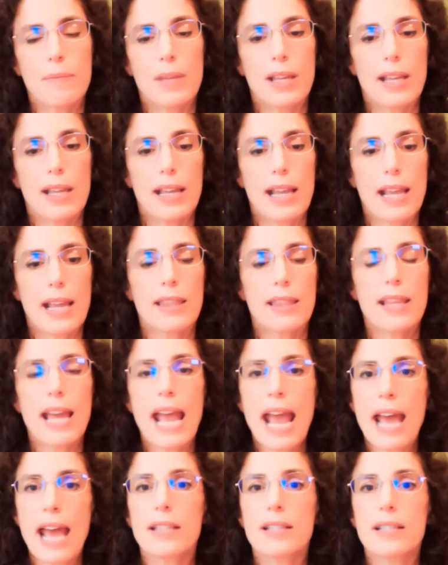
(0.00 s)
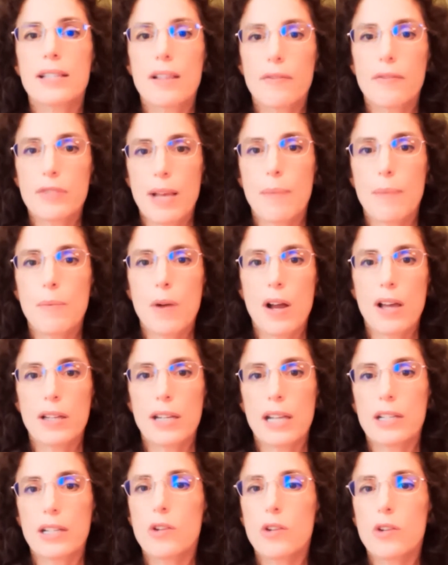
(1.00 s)
in the hands of someone
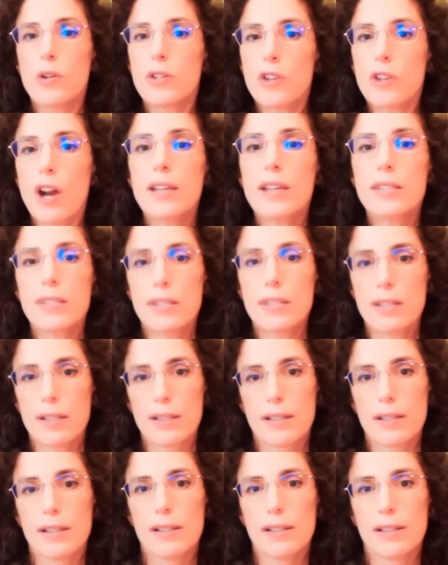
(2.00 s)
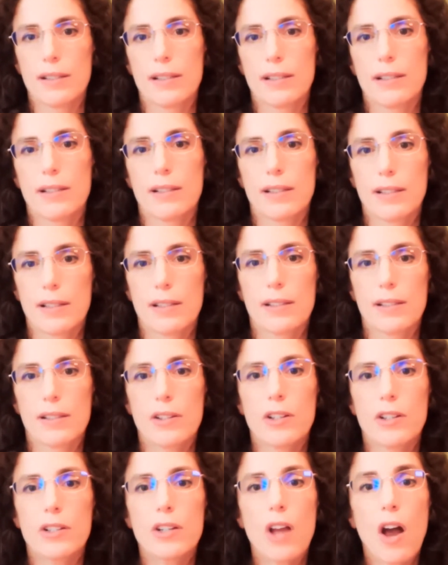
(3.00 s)
and you entrust
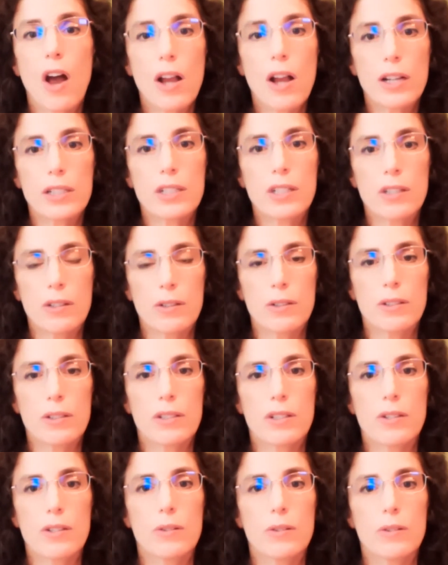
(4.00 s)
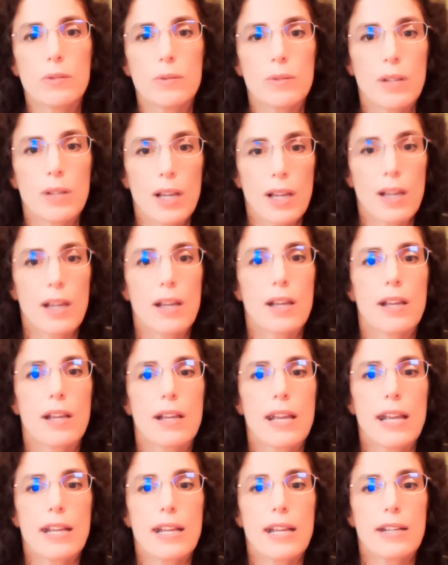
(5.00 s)
your dog to
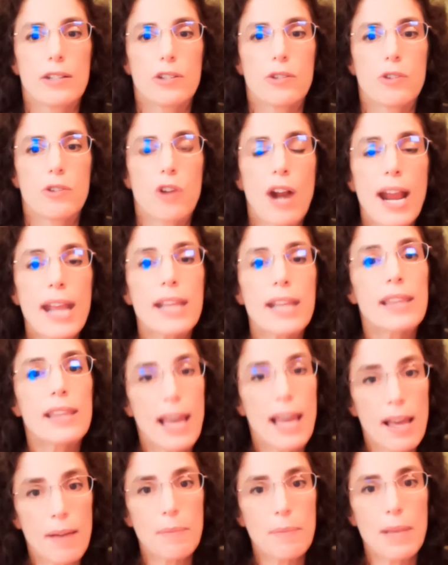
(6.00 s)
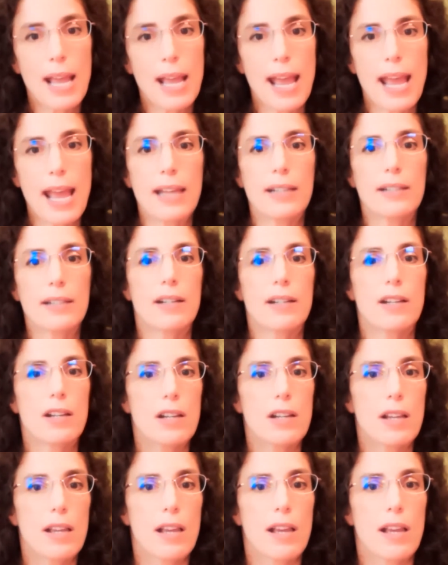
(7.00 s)
train them and
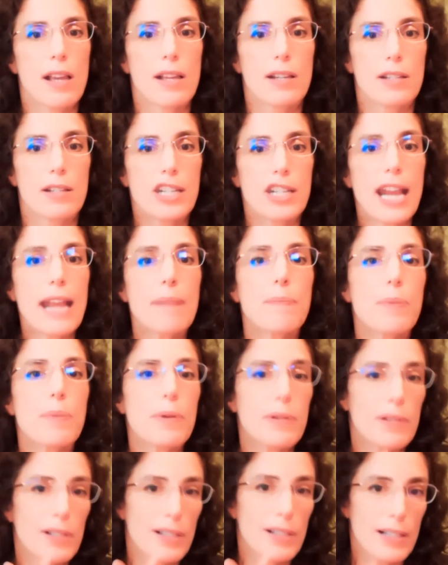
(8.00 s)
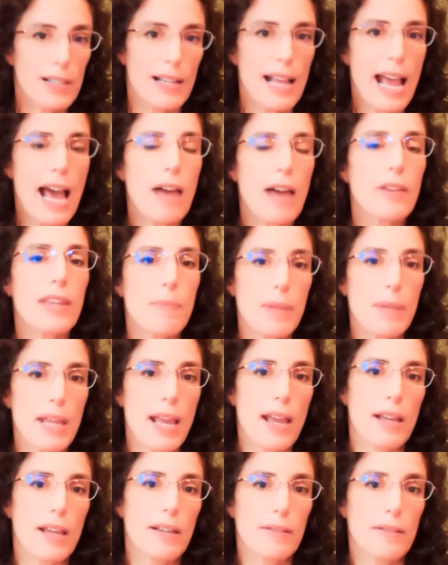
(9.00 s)
shape how they behave.